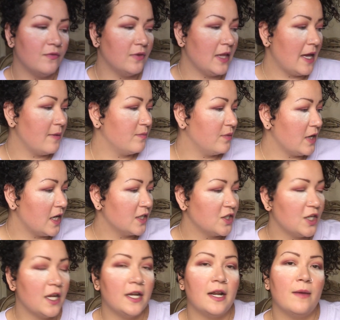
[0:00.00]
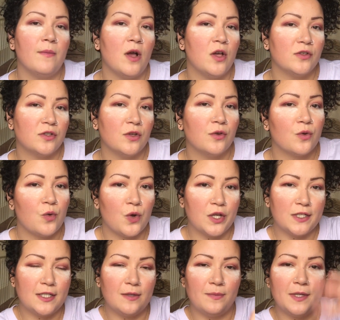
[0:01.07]
a flat brush, and I'm also
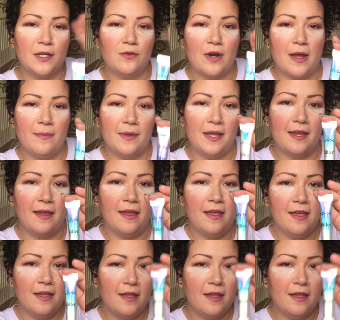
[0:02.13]
going to be grabbing